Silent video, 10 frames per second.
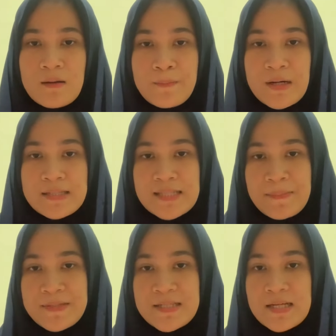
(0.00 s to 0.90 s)

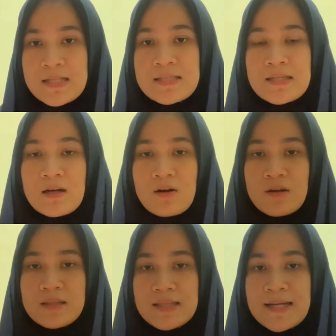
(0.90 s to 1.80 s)
perceptions
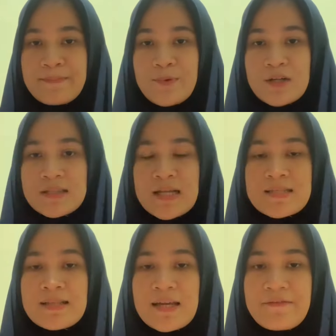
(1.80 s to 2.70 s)
on the importance
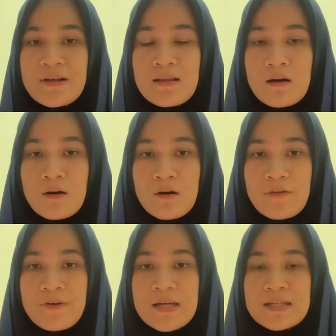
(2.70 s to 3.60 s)
level
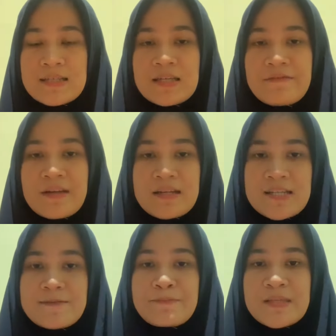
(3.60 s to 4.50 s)
of giving the
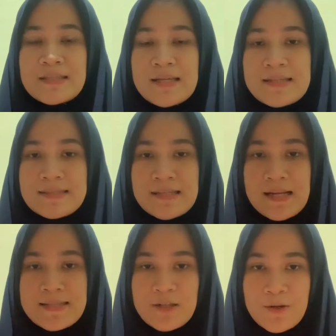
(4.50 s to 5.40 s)
speaking
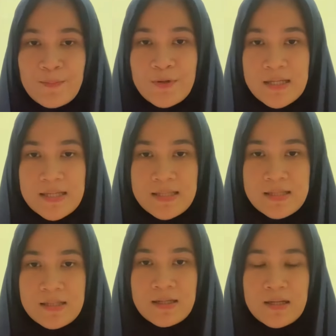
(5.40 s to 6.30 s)
skills components.